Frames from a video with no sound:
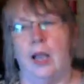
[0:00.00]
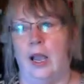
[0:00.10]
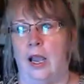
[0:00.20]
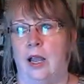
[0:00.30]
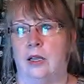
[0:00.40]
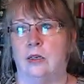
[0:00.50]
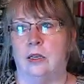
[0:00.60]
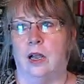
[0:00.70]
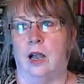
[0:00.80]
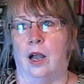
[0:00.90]
and
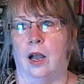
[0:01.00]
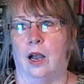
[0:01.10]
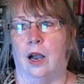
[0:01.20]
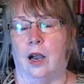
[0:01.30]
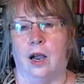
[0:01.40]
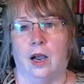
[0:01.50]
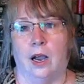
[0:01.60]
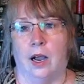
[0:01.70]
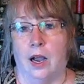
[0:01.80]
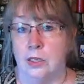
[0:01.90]

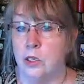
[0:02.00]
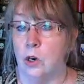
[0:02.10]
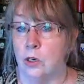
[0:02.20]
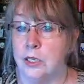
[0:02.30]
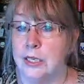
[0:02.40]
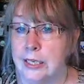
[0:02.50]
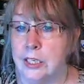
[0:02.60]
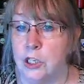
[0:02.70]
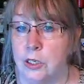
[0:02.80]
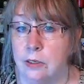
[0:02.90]
I started
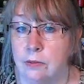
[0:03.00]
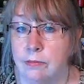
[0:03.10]
stitching.